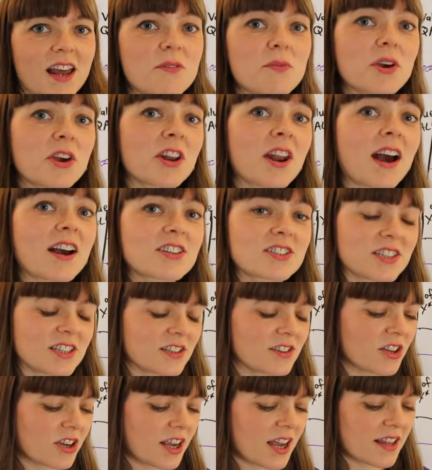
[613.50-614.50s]
and we could actually
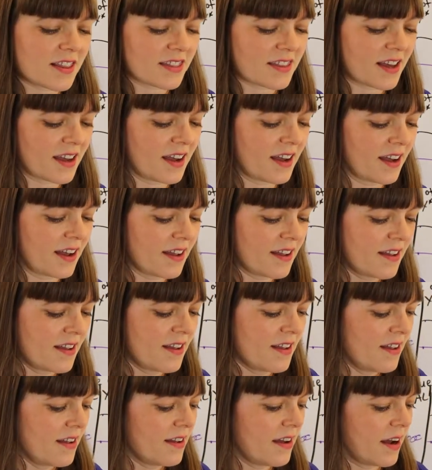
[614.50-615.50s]
look at the
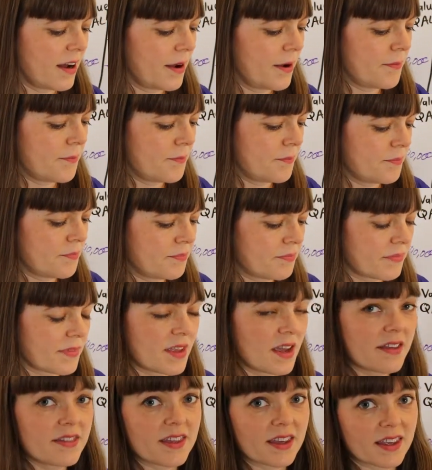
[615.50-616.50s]
um,
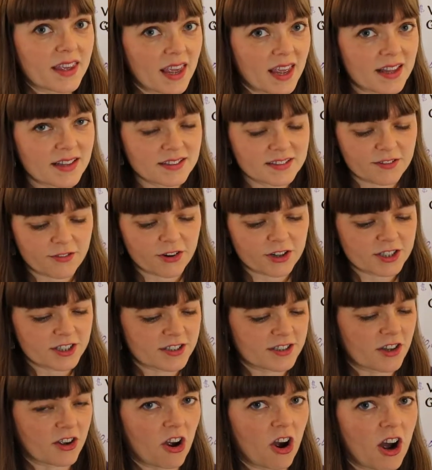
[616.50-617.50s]
the gains
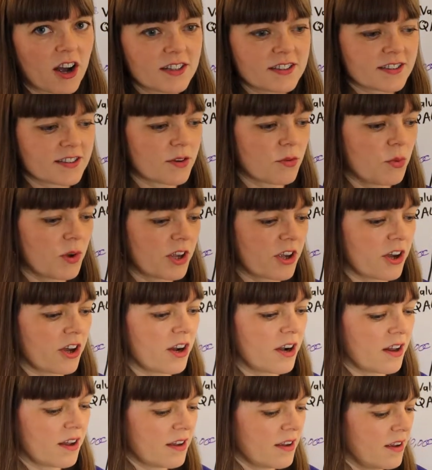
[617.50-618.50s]
versus the costs and we
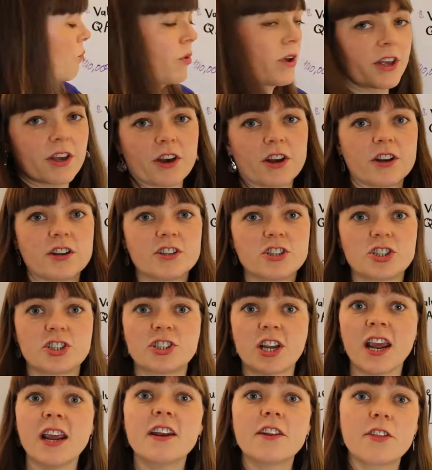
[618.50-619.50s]
could we could
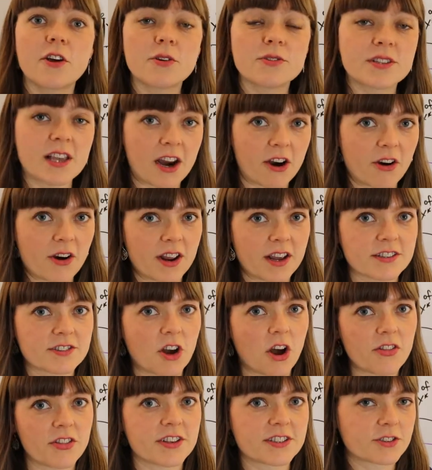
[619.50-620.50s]
shade those areas
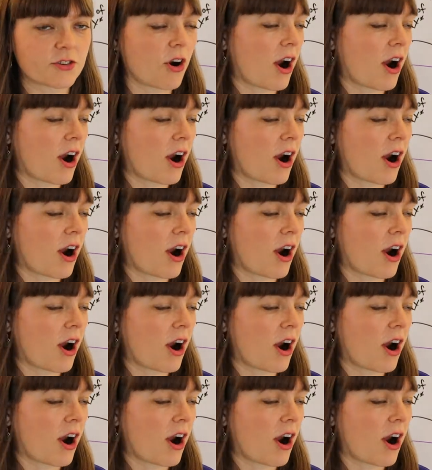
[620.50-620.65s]
on this